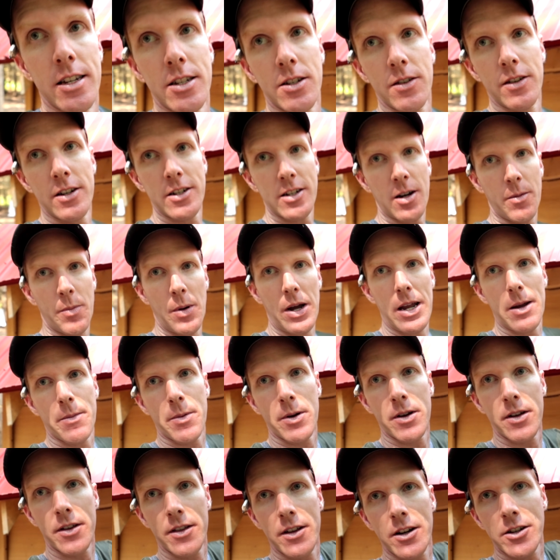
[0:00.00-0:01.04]
So there's our
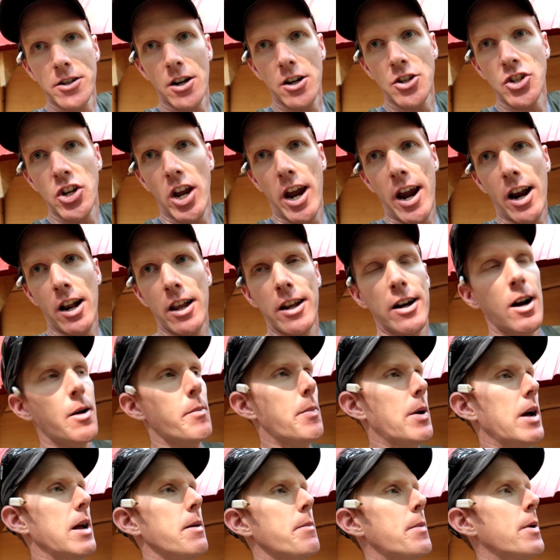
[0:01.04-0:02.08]
pipe. There's our channel in
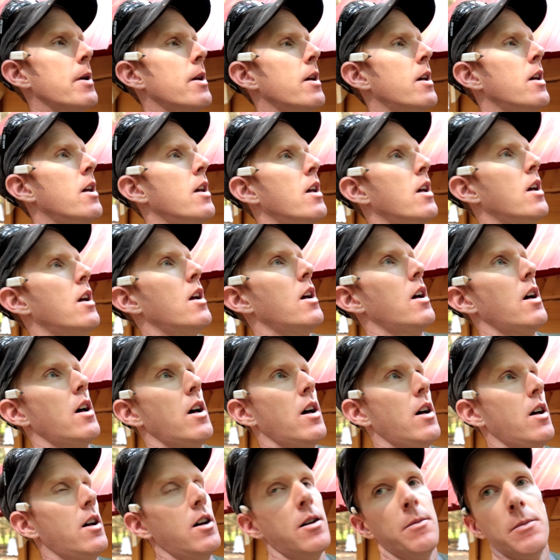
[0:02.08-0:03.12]
our pipe.
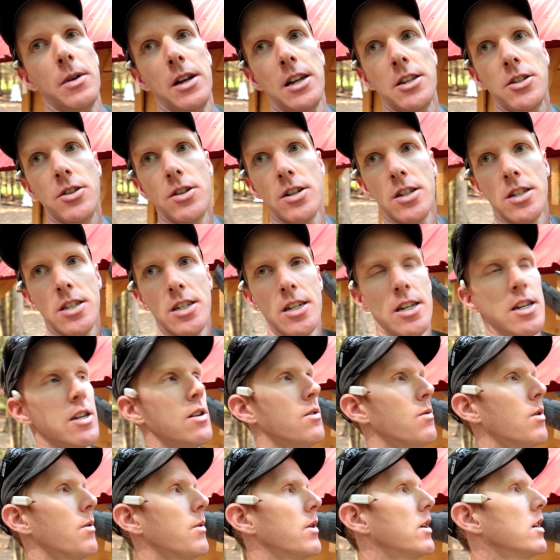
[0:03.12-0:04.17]
Um, as you can
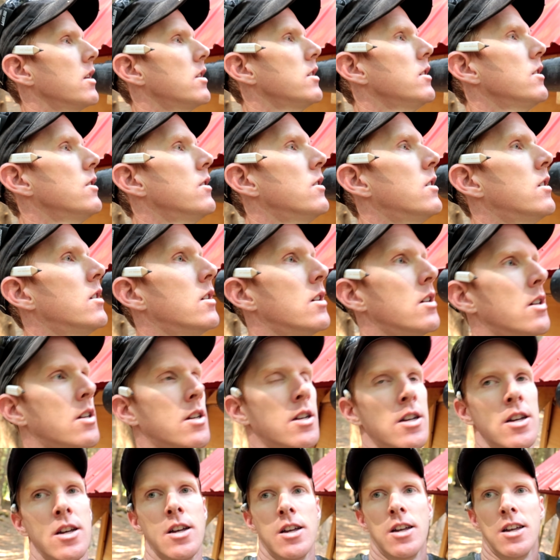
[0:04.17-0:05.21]
see, what we're gonna do
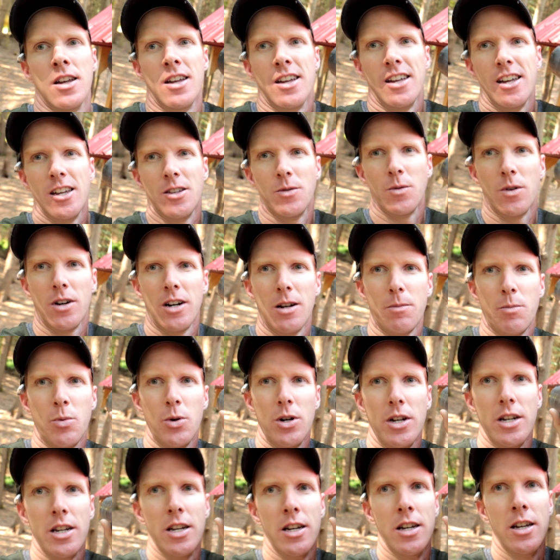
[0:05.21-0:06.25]
is we're gonna
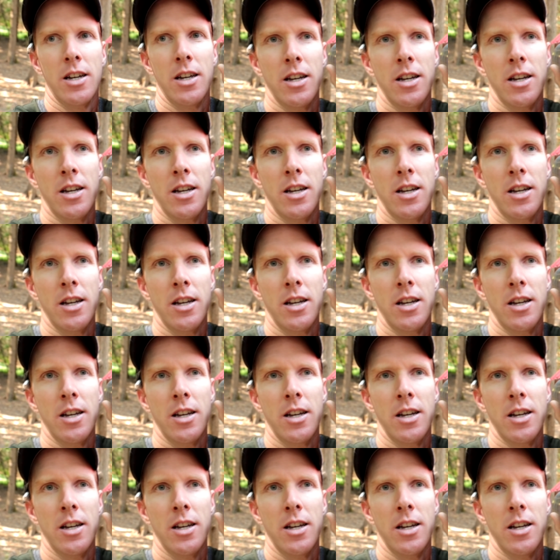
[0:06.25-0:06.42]
put